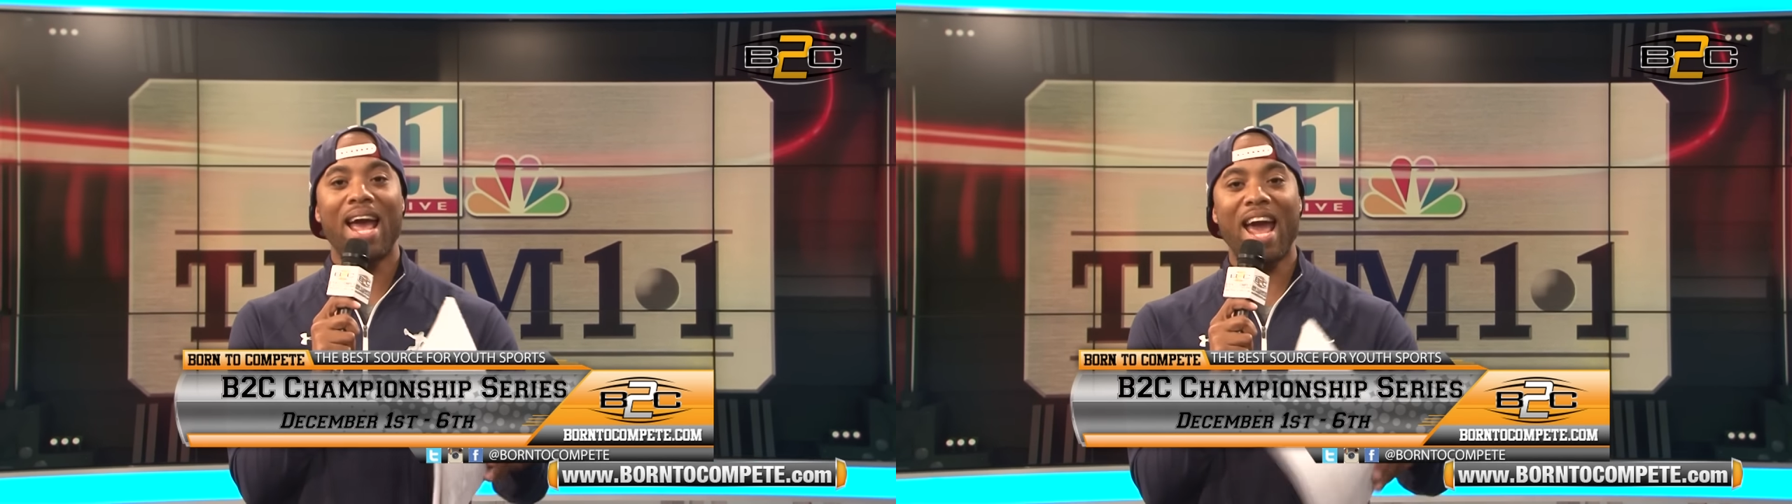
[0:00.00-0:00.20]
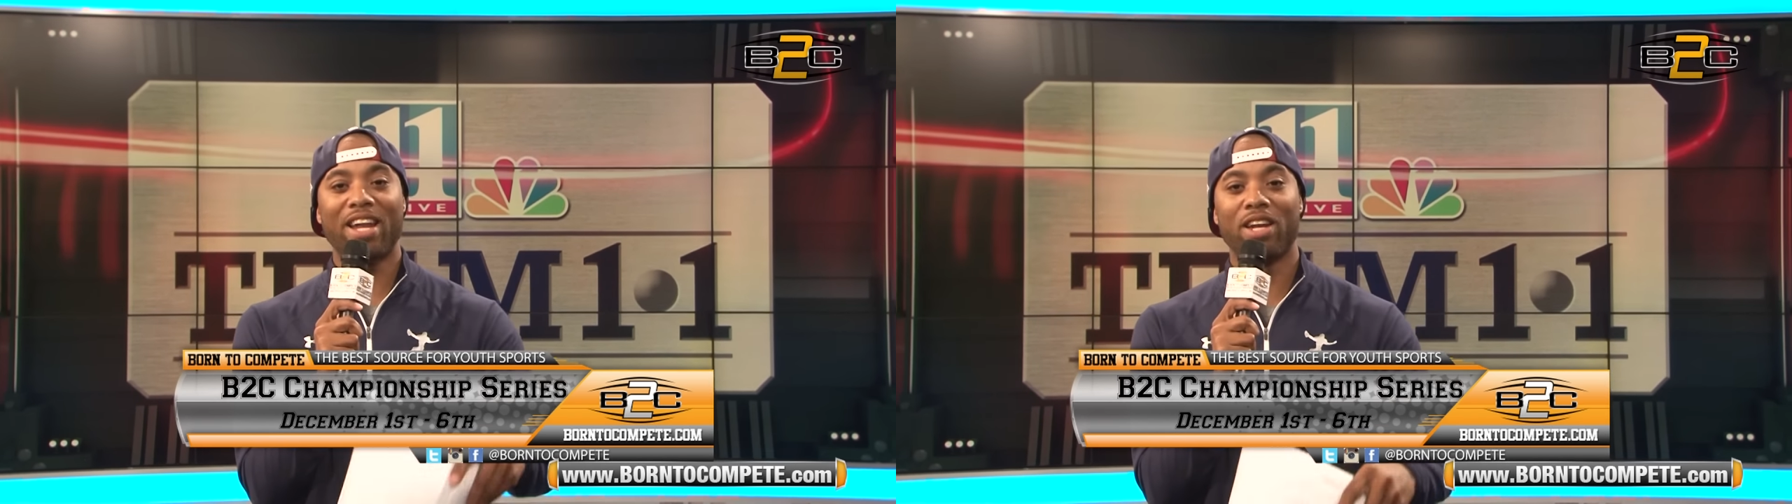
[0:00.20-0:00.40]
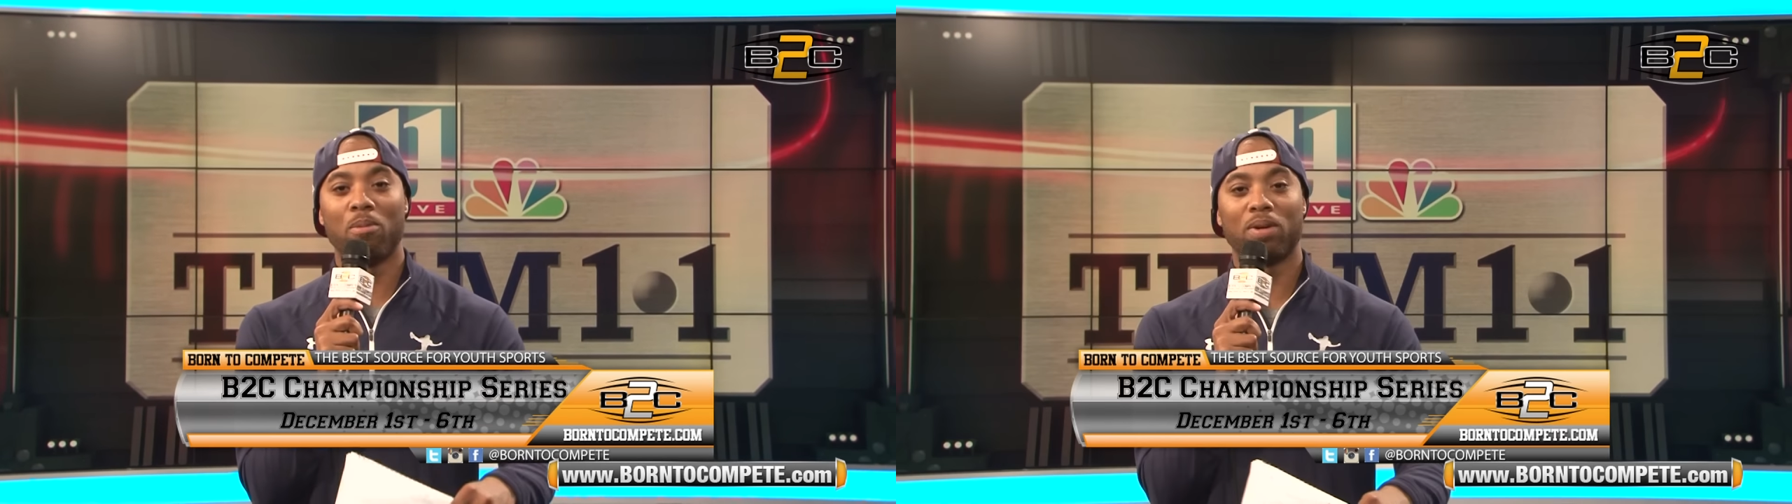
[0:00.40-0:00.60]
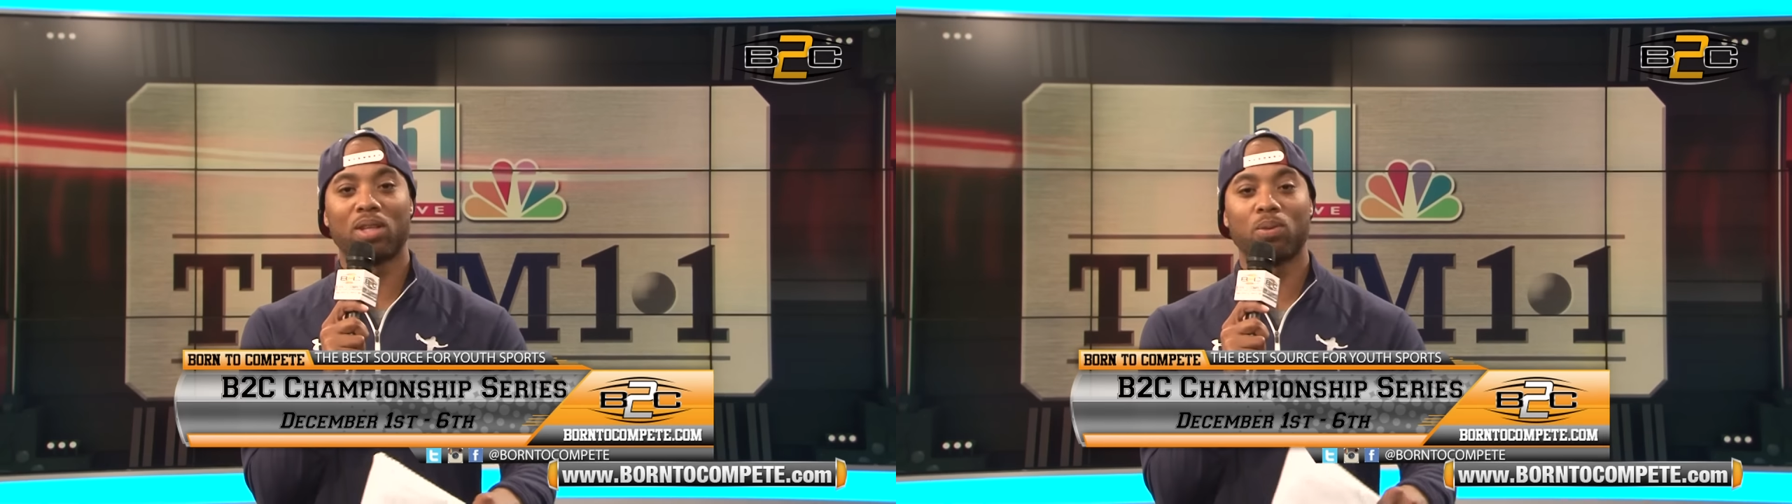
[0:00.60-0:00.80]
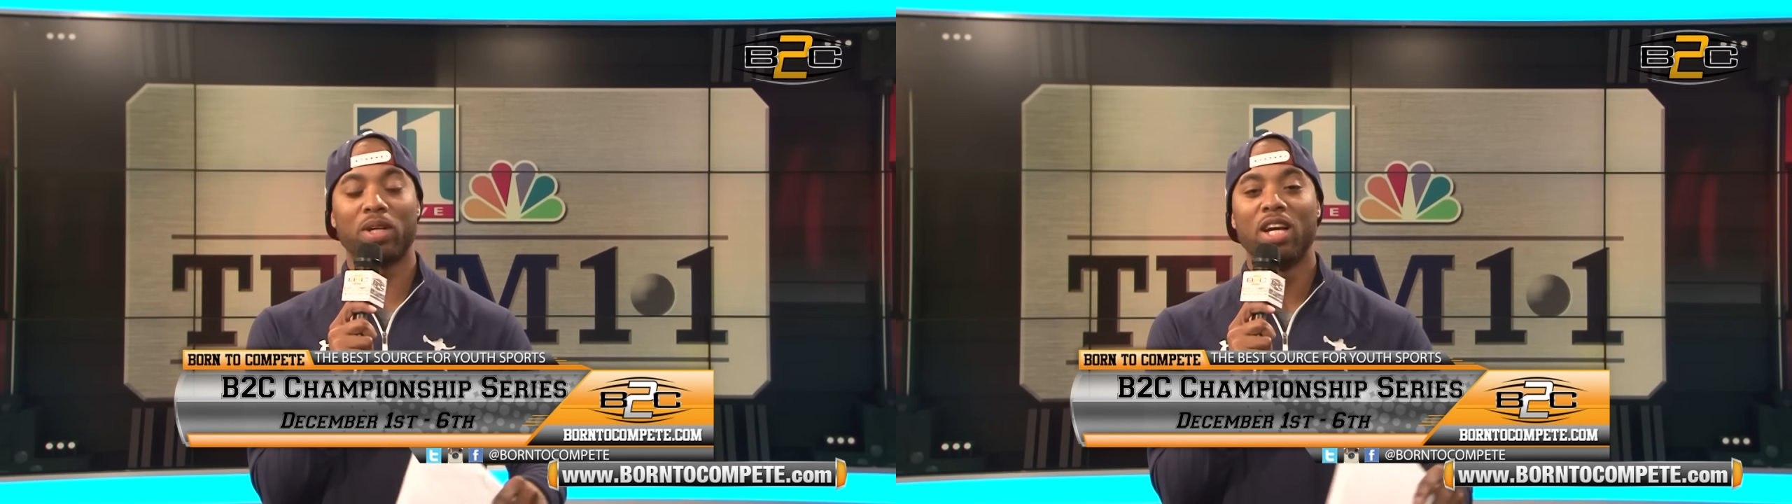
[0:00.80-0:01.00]
at number
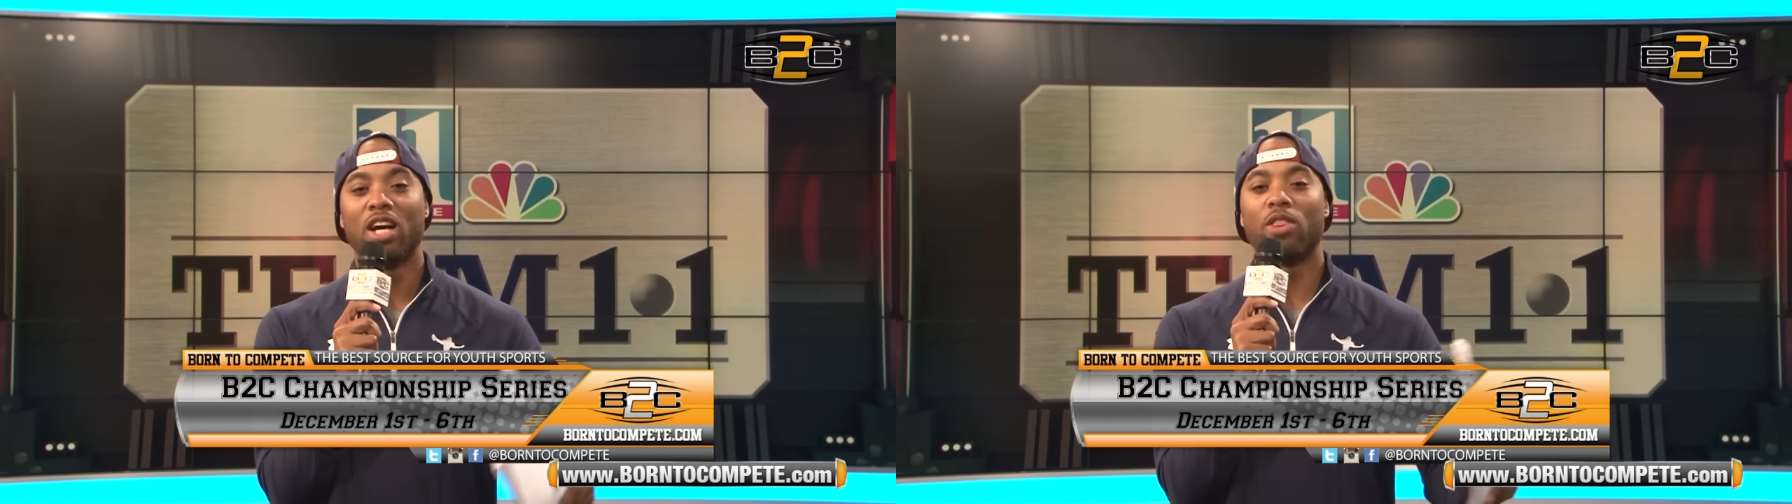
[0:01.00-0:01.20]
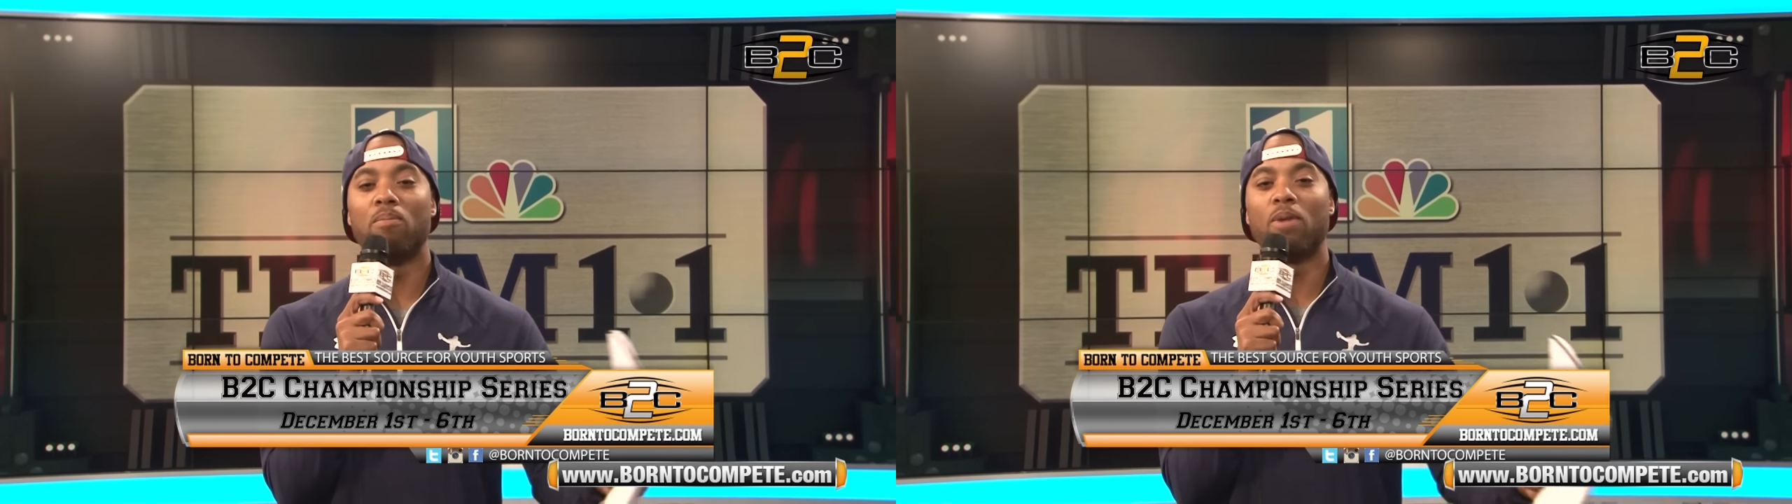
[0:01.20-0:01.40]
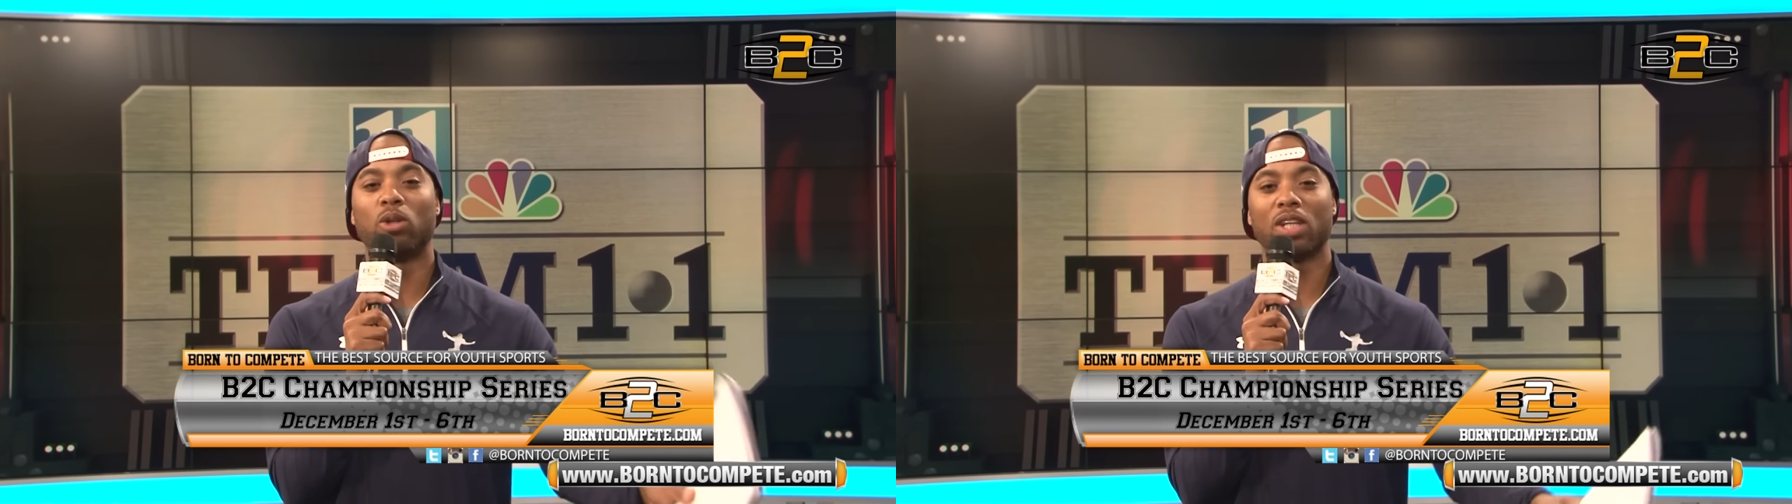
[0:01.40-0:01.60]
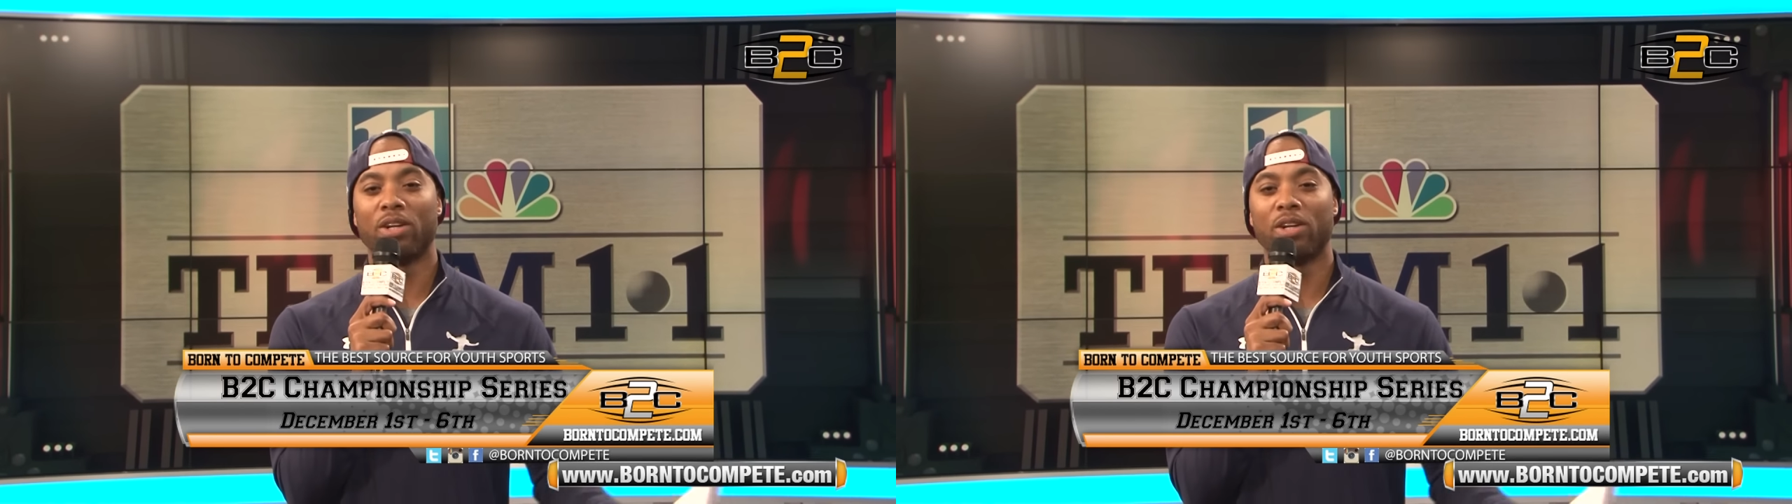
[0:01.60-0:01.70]
three, the most